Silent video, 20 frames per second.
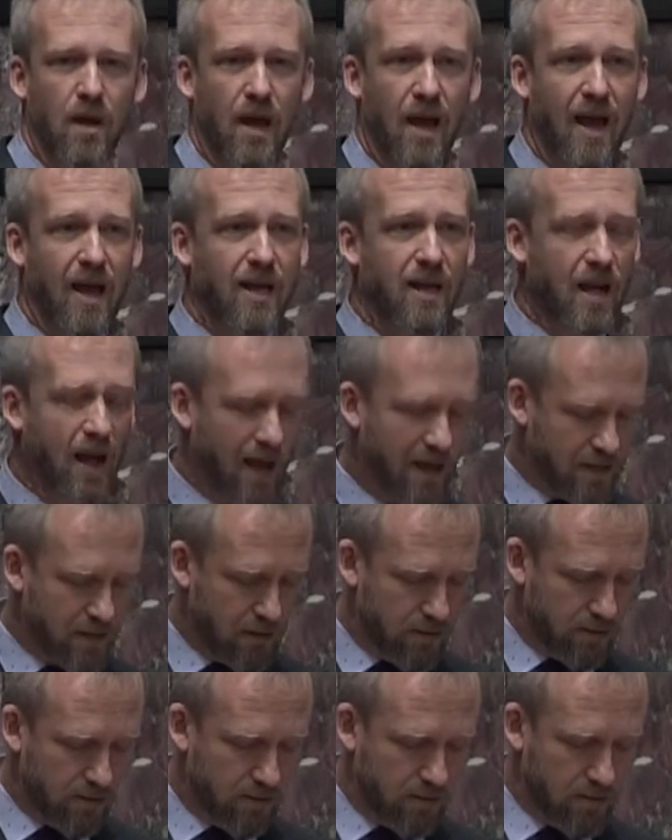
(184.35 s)
And he had
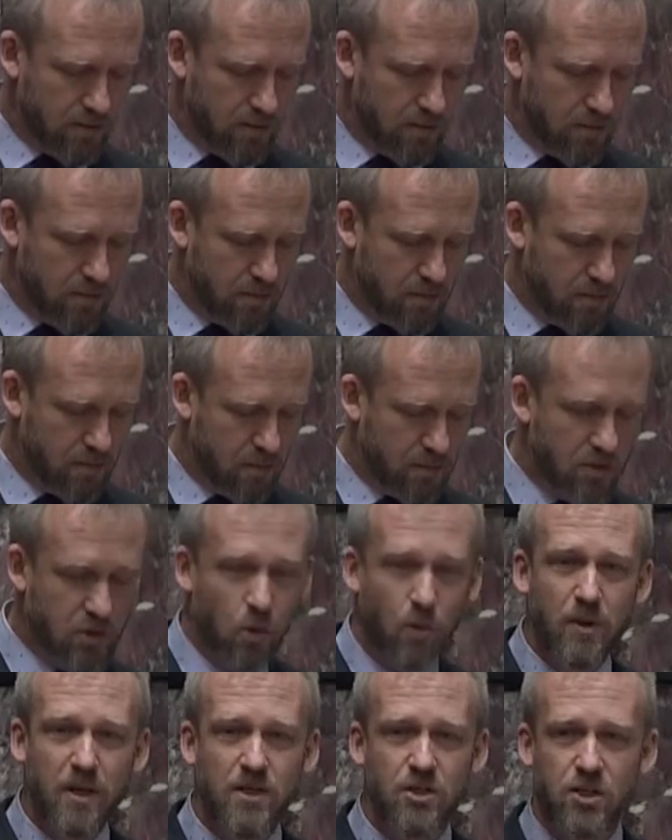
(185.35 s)

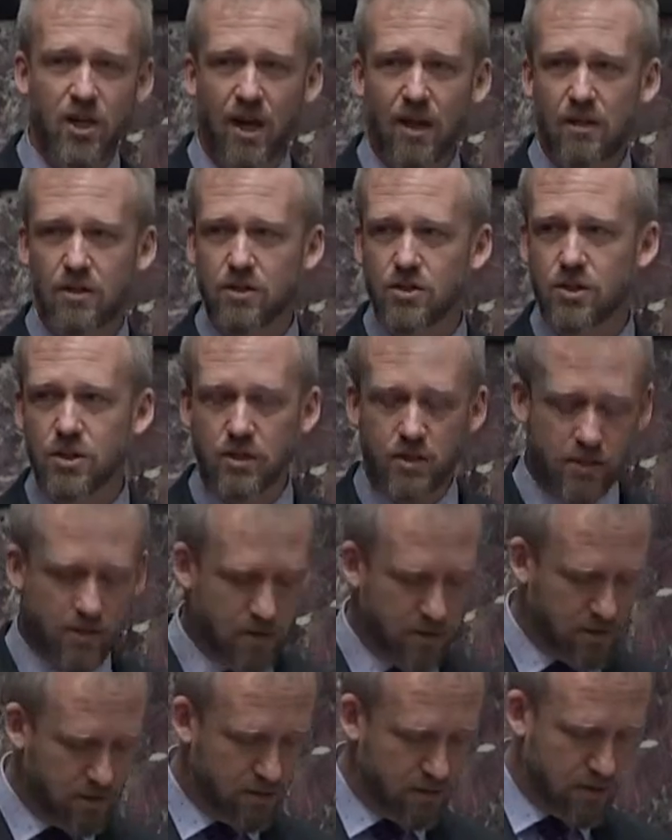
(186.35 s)
so many
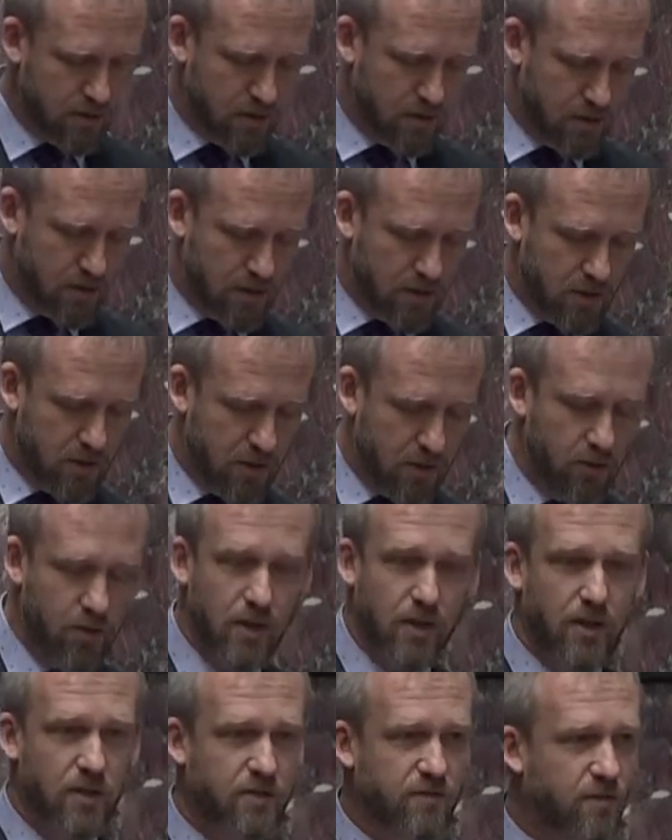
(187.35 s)
challenges
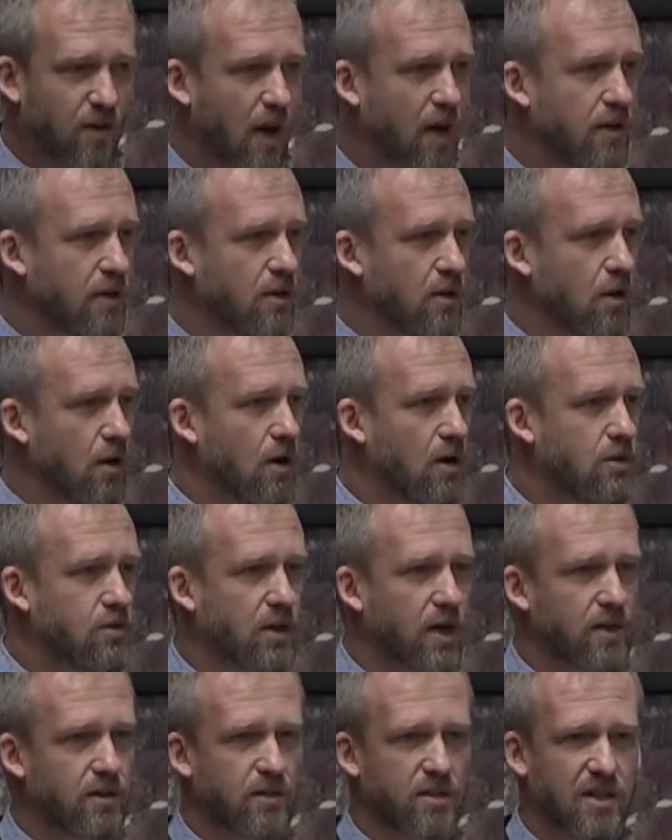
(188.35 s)
doing this, finding the
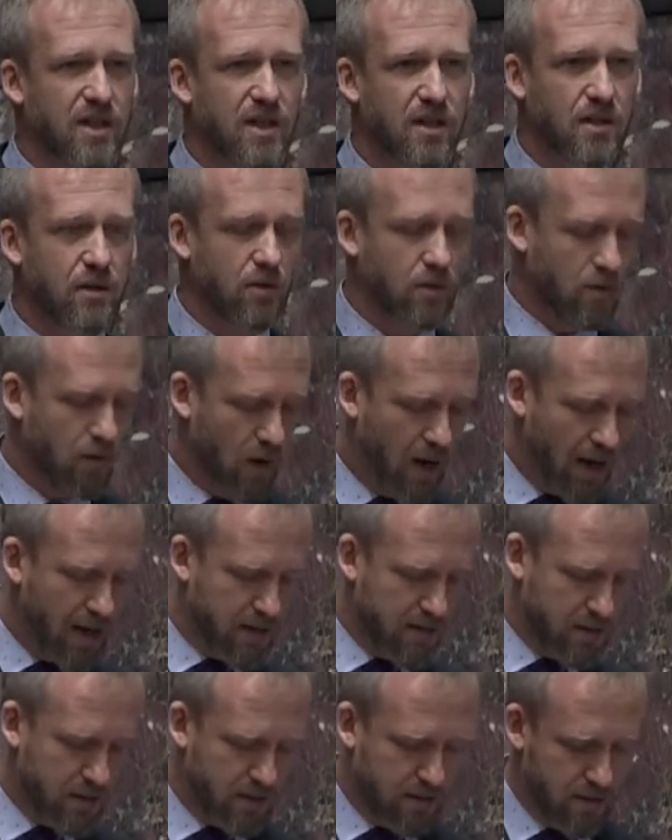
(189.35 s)
contractors, getting the
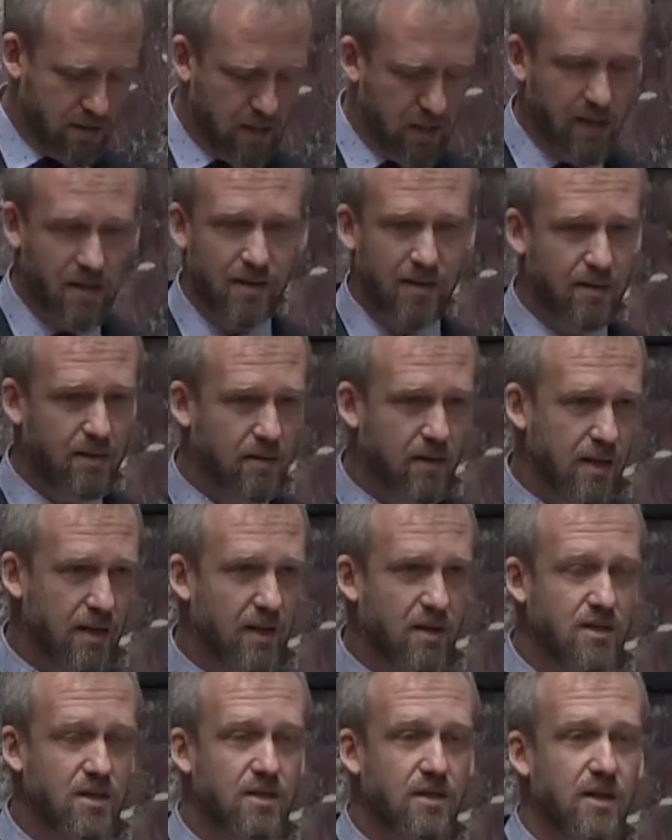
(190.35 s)
grants, and he
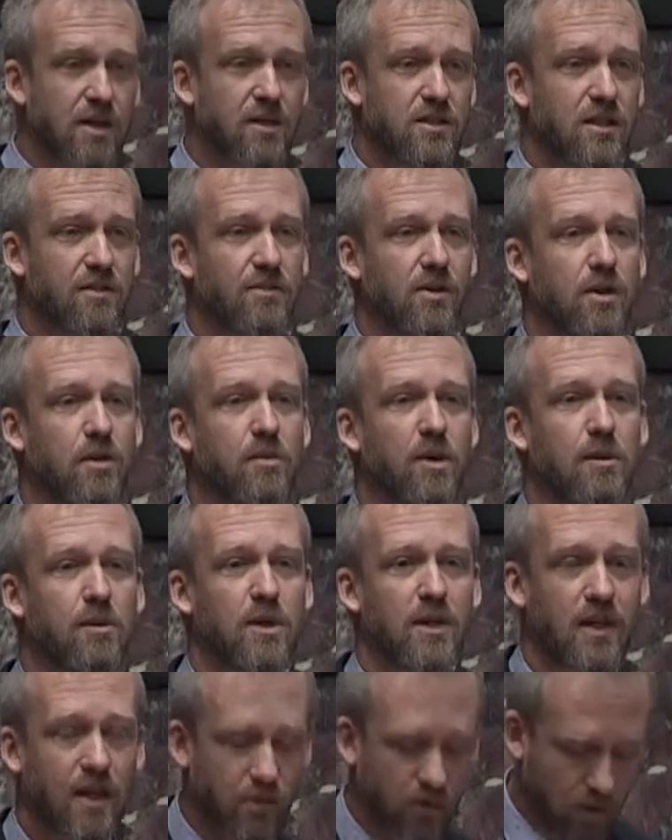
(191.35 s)
doesn't think he's even going to be able
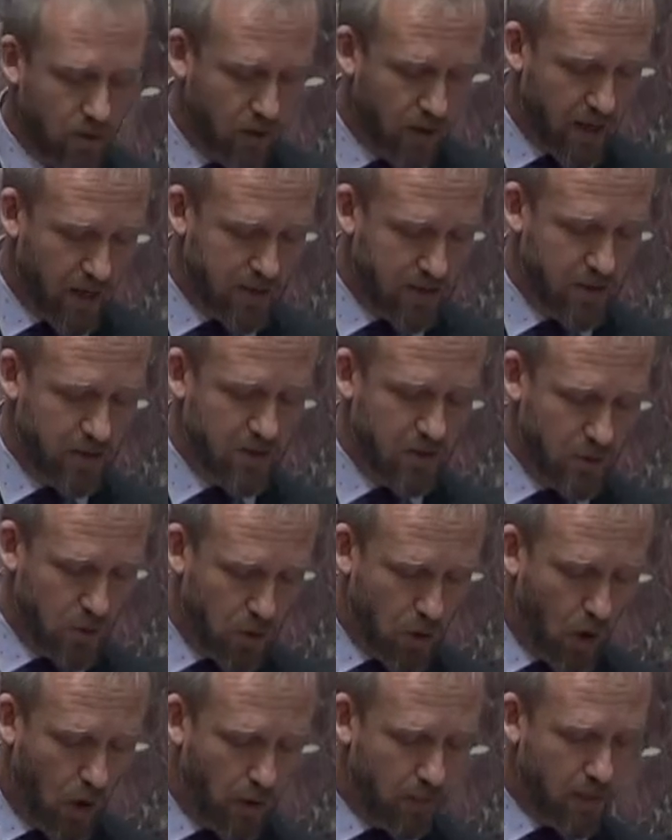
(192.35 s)
to get the grants because it's too
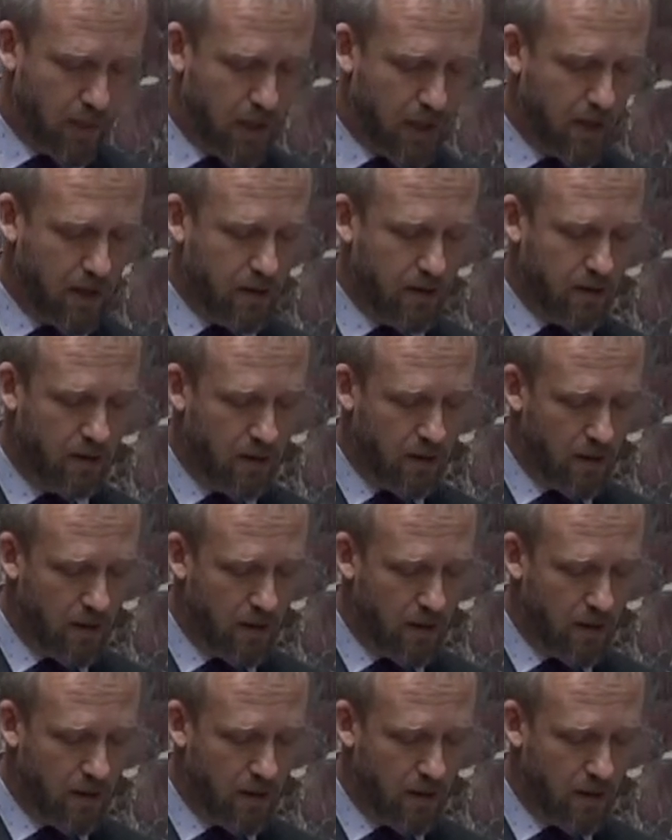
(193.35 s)
complicated.